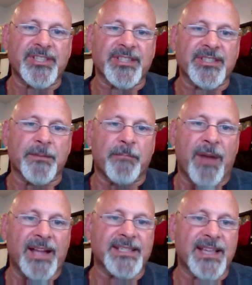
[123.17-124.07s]
system
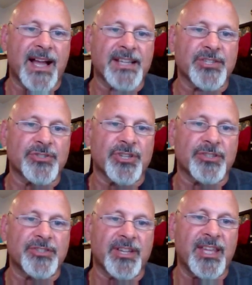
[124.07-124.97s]
binds
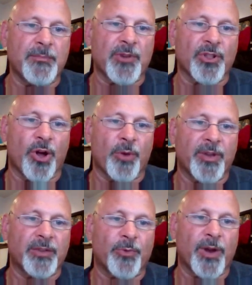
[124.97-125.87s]
oxygen to
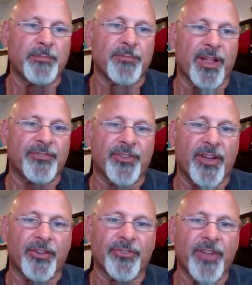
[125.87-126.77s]
hemoglobin in red blood
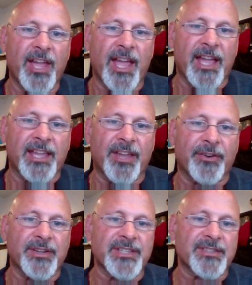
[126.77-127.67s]
cells and
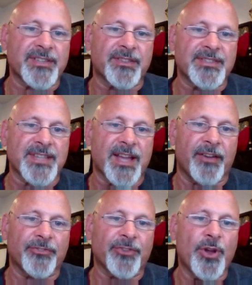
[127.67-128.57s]
carries it to the
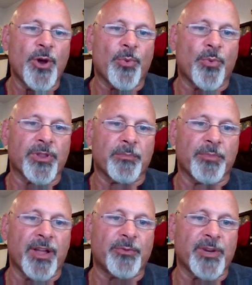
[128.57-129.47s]
cells. When the
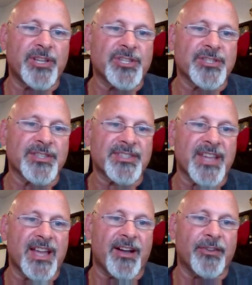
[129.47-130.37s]
blood reaches the
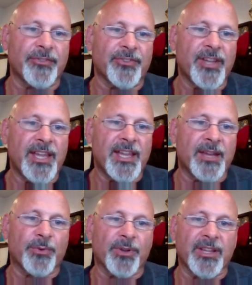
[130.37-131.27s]
cells,
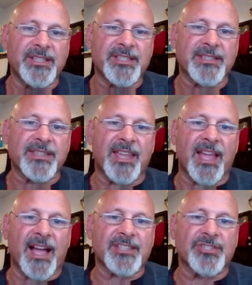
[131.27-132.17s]
it releases the
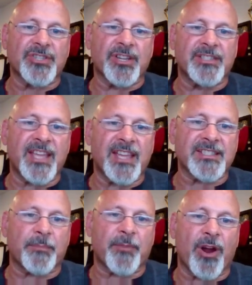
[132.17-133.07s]
oxygen and
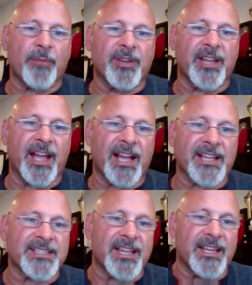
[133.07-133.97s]
takes up carbon
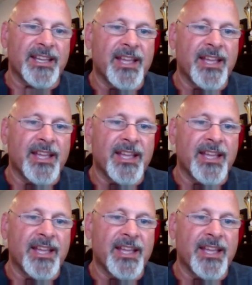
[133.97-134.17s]
dioxide.